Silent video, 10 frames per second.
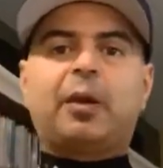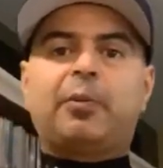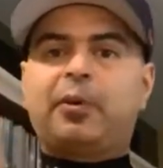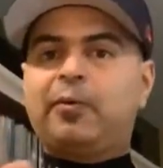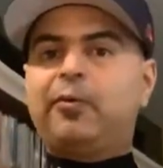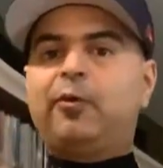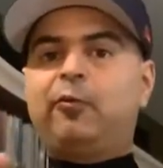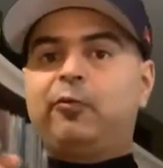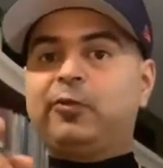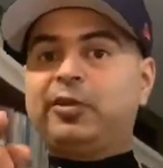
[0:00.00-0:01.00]

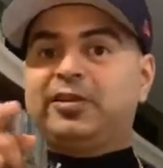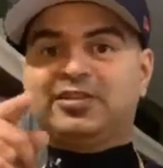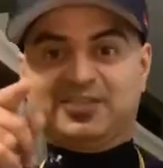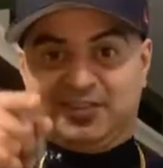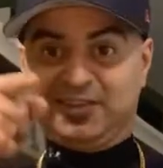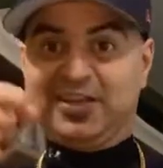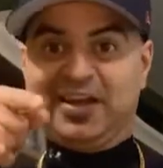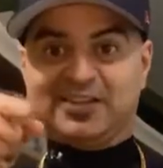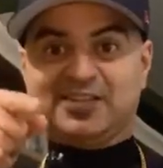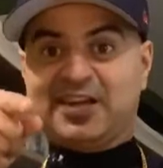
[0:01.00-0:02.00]
hopefully this is the
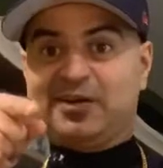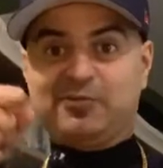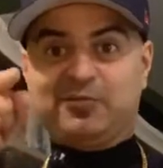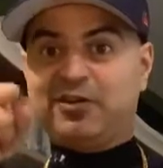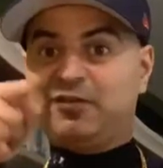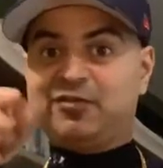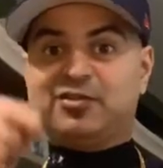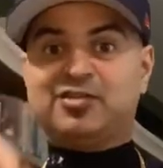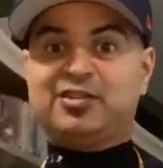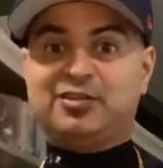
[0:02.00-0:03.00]
last time we
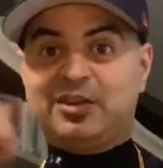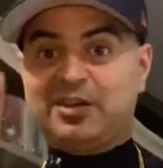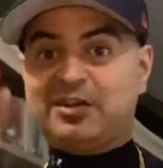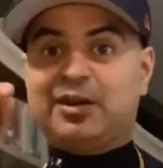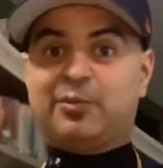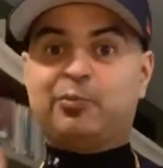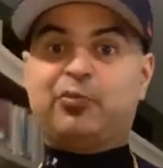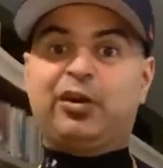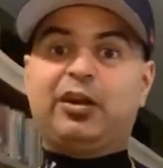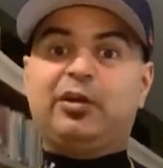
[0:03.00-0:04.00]
ever see Tom
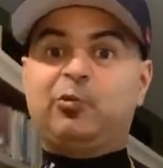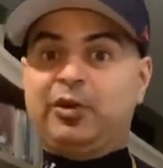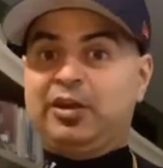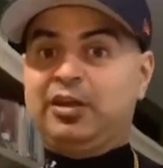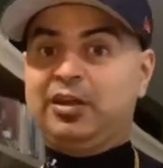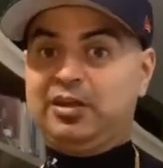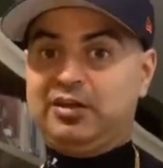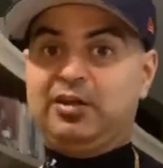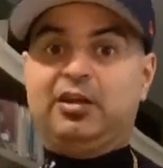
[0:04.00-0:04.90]
Brady winning it,